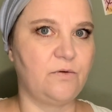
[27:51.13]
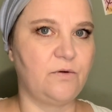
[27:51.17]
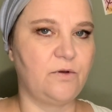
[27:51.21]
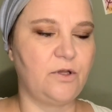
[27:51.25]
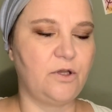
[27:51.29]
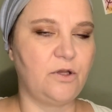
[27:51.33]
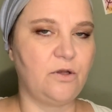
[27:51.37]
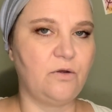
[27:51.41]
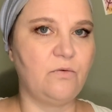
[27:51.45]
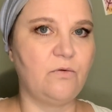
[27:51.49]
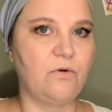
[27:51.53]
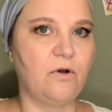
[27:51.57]

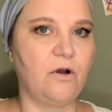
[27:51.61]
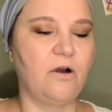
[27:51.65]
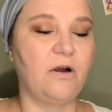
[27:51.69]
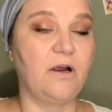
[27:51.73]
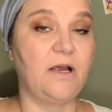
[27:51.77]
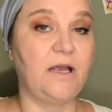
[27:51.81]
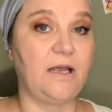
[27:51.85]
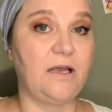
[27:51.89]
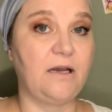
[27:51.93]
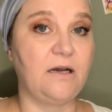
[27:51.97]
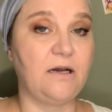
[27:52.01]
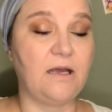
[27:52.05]
You are
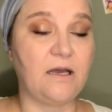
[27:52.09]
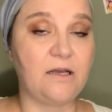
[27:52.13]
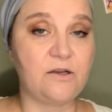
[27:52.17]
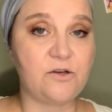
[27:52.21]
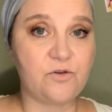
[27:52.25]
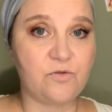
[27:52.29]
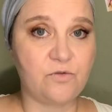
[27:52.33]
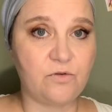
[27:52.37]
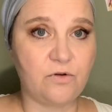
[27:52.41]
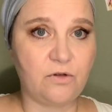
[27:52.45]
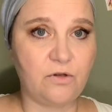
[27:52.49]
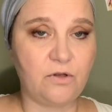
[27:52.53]
a
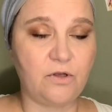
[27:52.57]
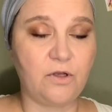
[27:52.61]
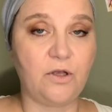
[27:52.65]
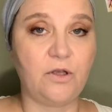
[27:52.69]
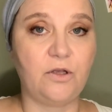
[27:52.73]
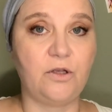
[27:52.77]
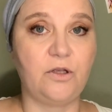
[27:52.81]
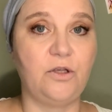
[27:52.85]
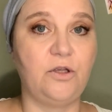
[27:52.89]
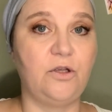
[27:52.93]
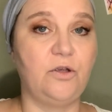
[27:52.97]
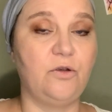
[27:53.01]
natural,
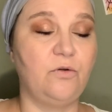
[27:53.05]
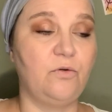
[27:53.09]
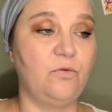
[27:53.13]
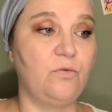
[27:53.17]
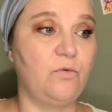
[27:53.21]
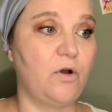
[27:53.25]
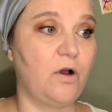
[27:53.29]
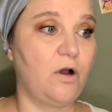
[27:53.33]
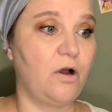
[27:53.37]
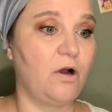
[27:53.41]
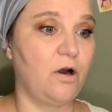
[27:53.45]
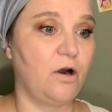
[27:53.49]
you
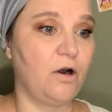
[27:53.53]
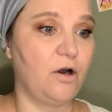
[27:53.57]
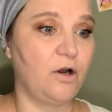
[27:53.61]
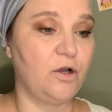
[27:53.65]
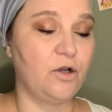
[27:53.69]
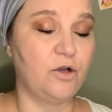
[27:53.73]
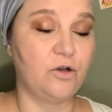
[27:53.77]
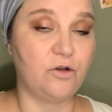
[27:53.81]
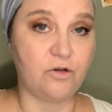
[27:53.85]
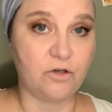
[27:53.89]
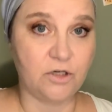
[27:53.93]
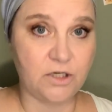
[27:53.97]
are
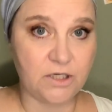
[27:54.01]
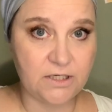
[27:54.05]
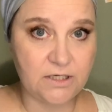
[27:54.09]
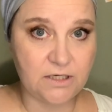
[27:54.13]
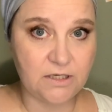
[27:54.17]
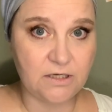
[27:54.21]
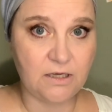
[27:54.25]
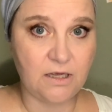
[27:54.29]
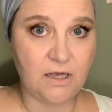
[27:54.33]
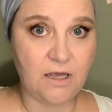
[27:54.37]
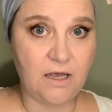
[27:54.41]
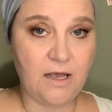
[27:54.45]
good,
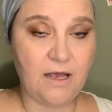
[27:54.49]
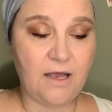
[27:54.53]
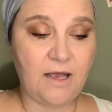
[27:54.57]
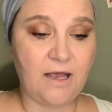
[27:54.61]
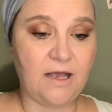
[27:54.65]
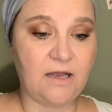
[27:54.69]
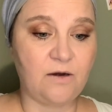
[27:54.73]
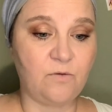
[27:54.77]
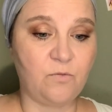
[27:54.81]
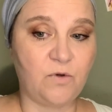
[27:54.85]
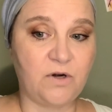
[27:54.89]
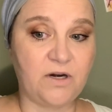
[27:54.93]

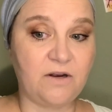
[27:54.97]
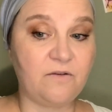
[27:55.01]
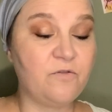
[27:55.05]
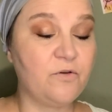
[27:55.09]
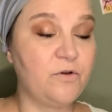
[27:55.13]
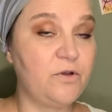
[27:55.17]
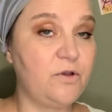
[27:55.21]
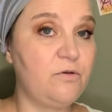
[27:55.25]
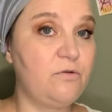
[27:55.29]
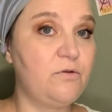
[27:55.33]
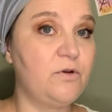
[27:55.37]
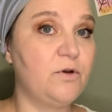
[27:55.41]
and whatever
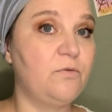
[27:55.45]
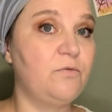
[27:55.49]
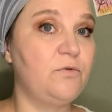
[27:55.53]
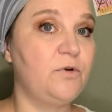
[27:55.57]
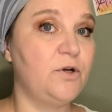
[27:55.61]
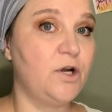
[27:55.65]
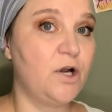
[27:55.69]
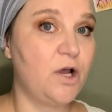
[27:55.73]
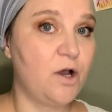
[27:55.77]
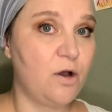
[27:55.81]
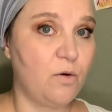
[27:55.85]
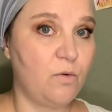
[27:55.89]
you don't
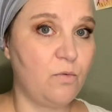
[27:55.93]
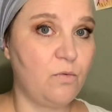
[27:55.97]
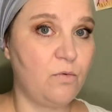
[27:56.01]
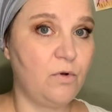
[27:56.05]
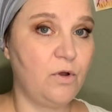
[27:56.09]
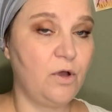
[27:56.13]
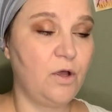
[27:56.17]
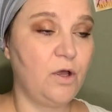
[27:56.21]
know,